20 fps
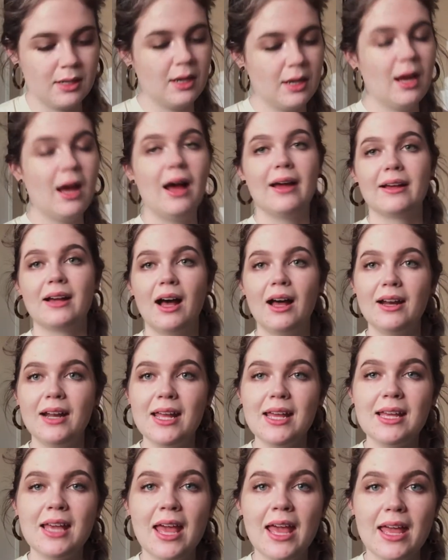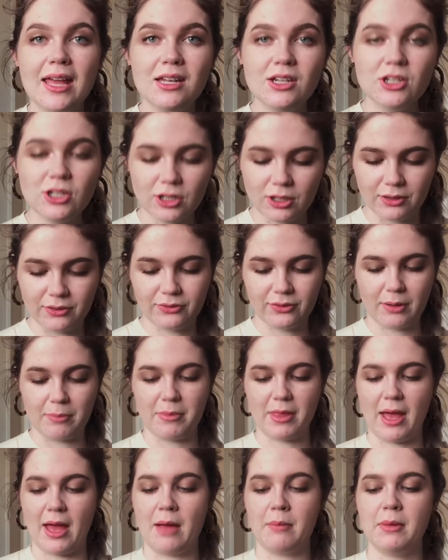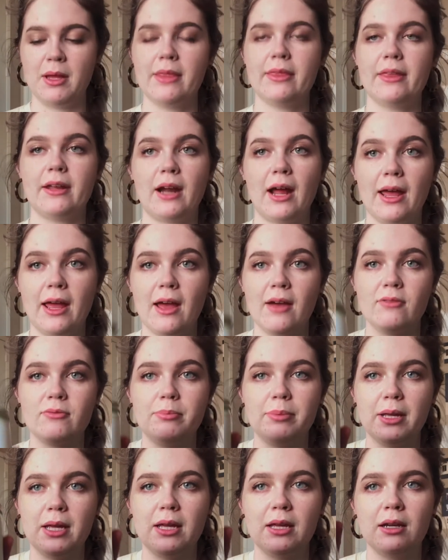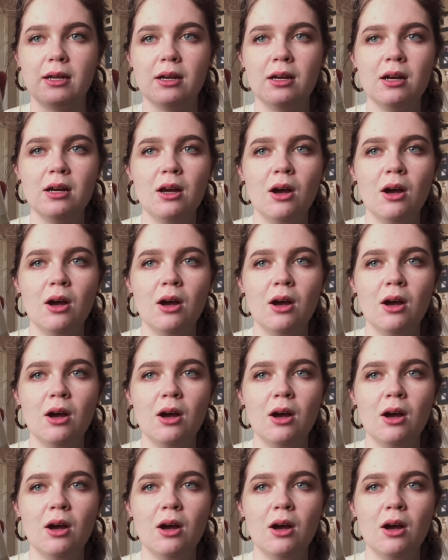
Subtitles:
I got a candle from them that I have been